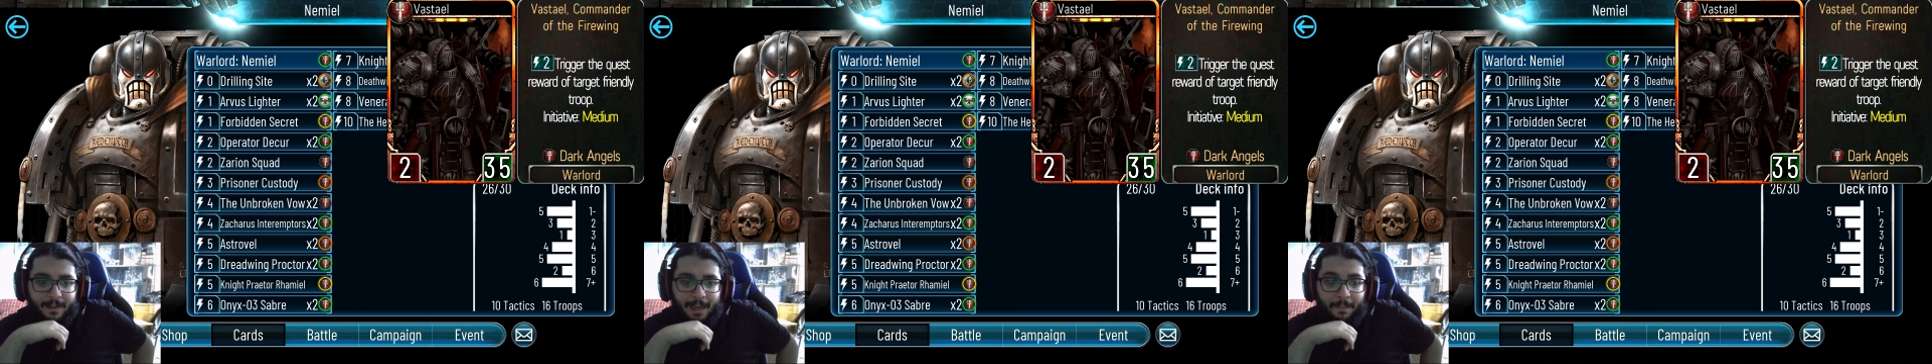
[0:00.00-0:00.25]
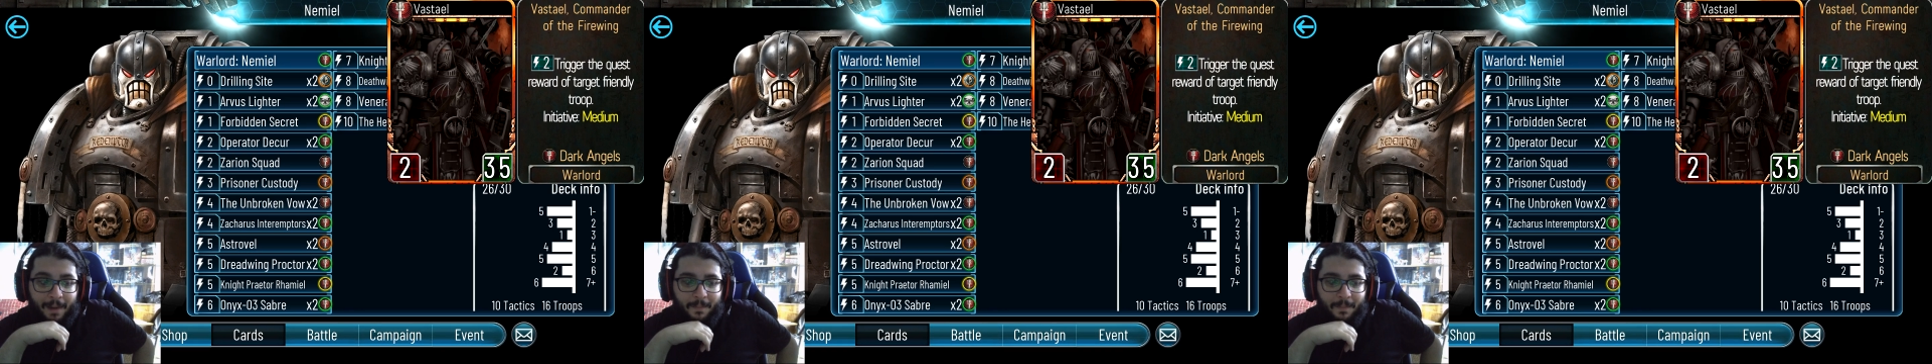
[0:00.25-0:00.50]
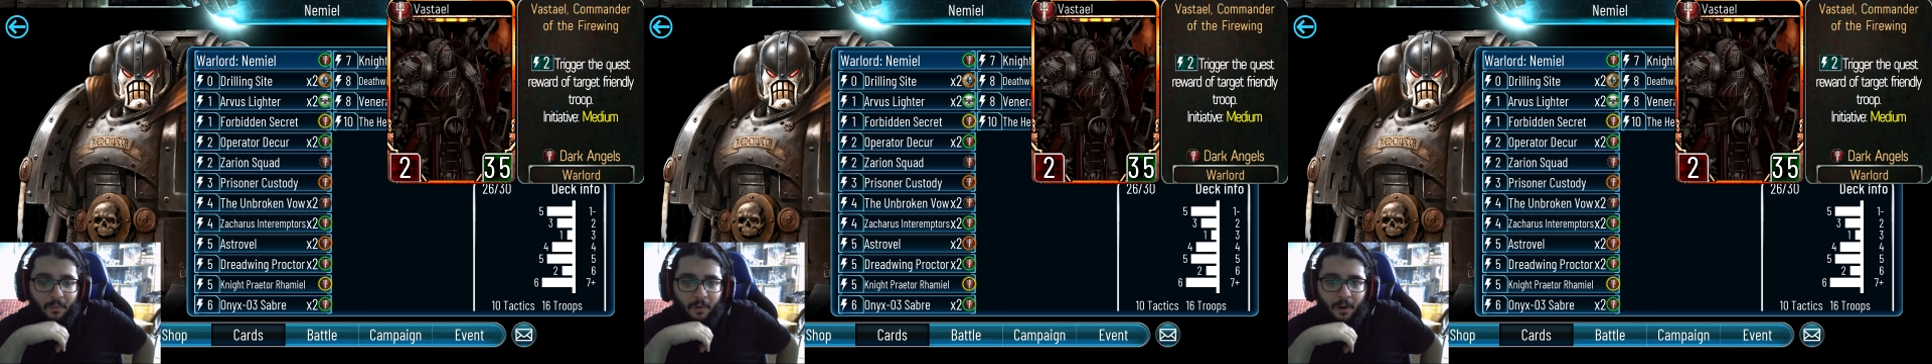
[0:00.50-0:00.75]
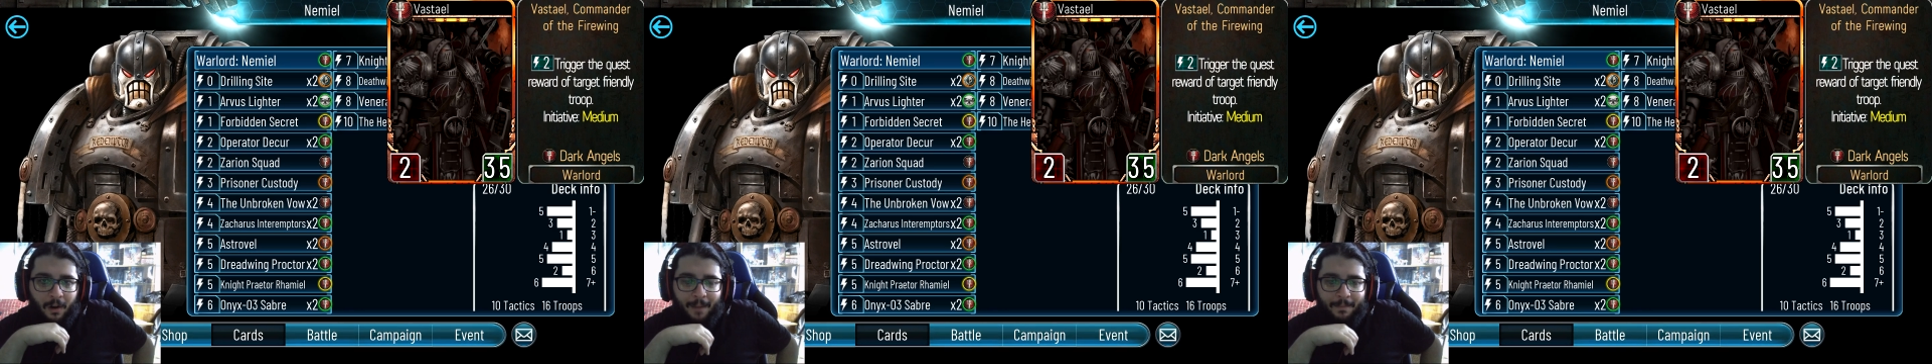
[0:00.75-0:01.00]
I may be
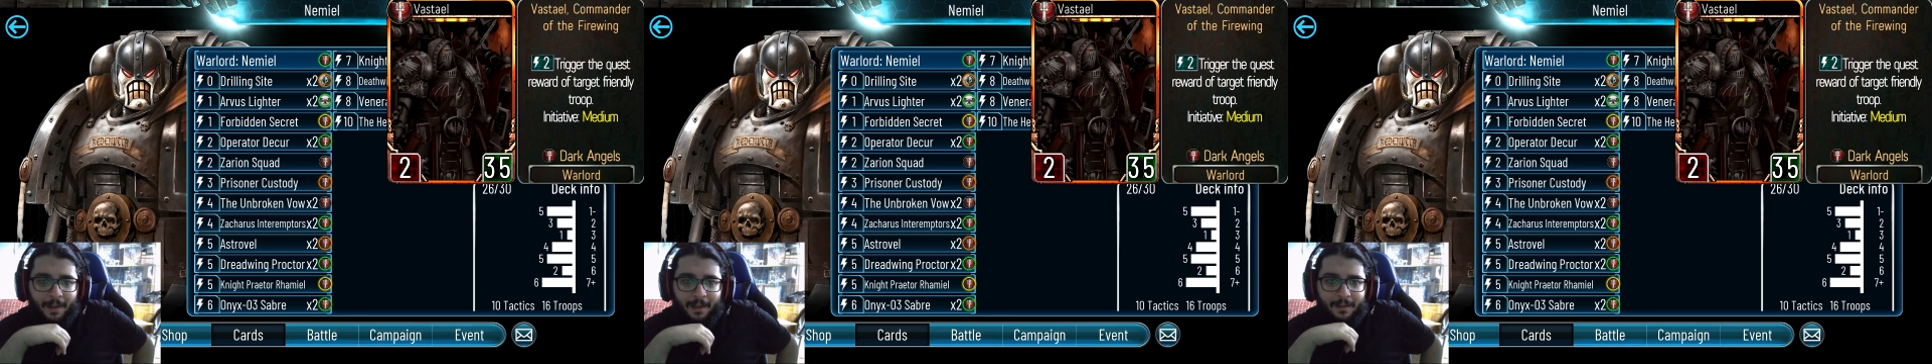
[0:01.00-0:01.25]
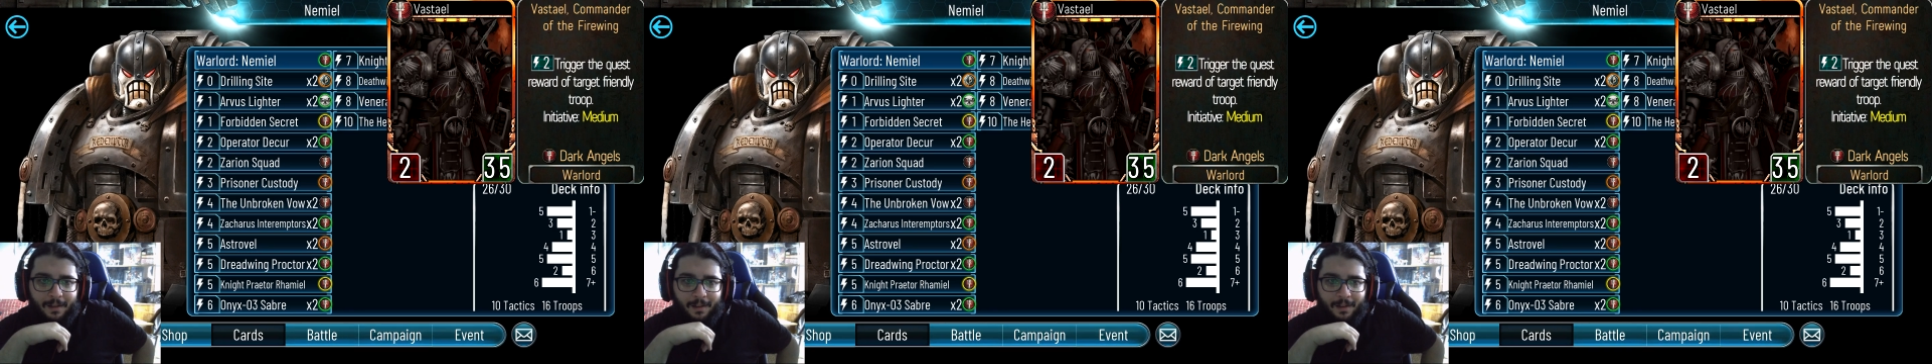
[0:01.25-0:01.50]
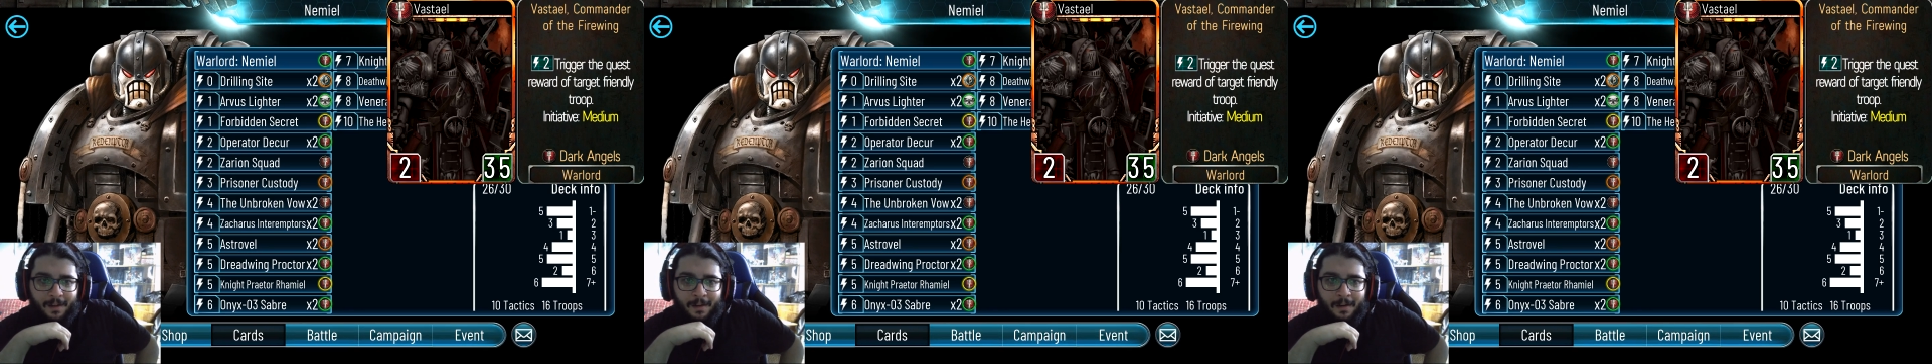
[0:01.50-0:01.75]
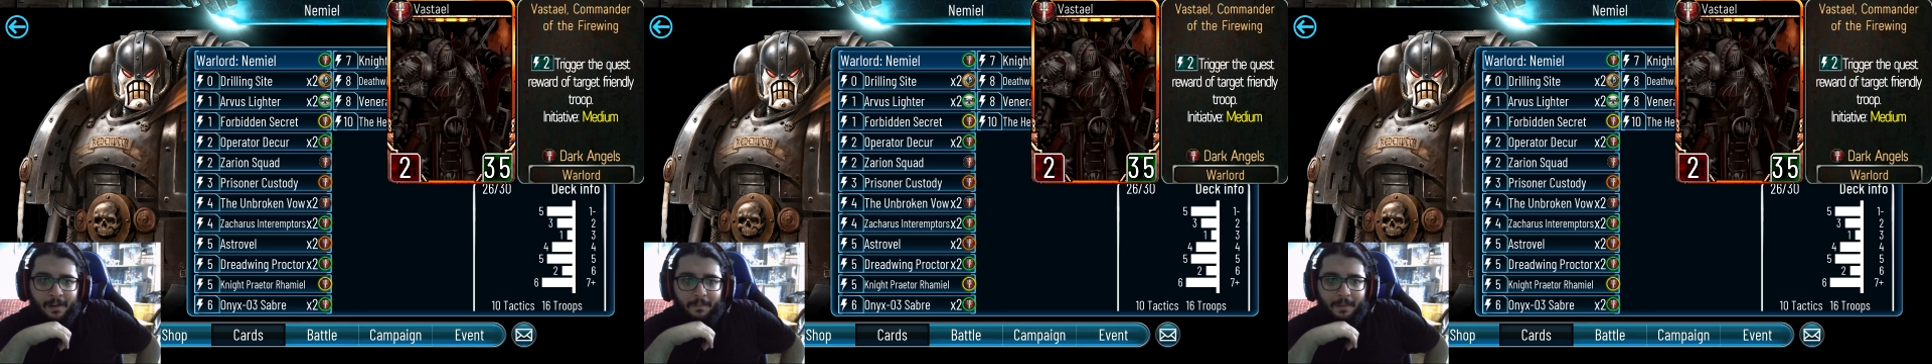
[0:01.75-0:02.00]
wrong. I'm not the
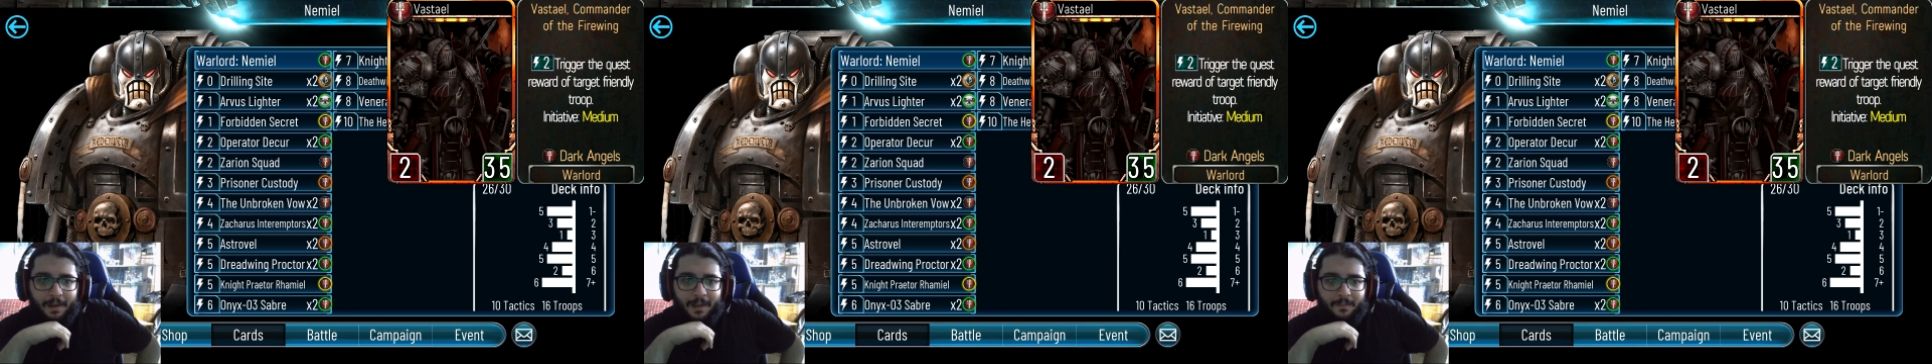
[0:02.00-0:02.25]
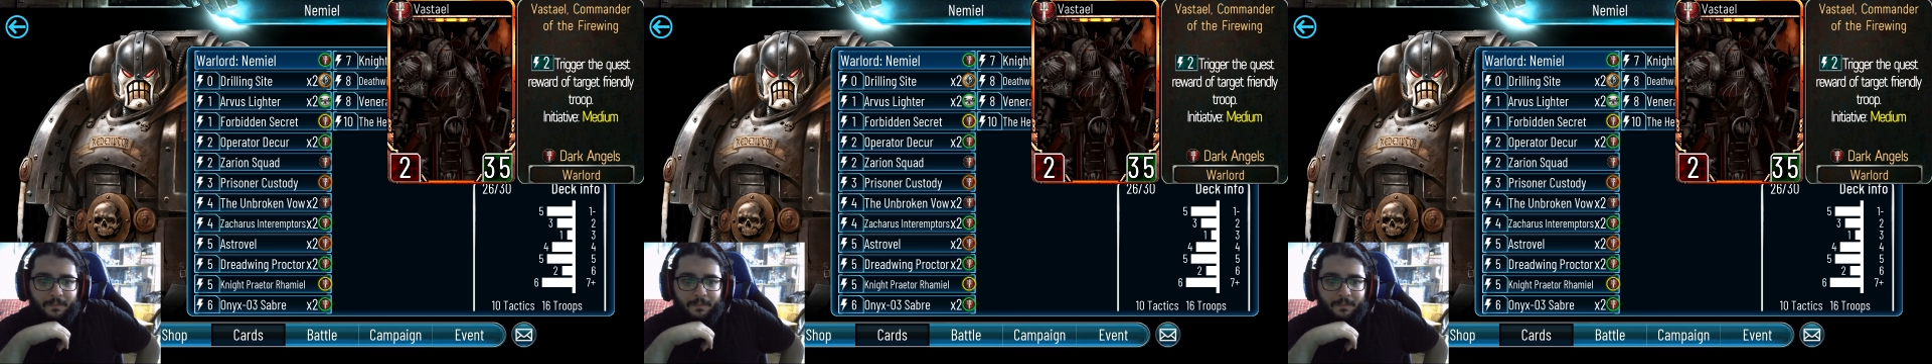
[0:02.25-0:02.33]
biggest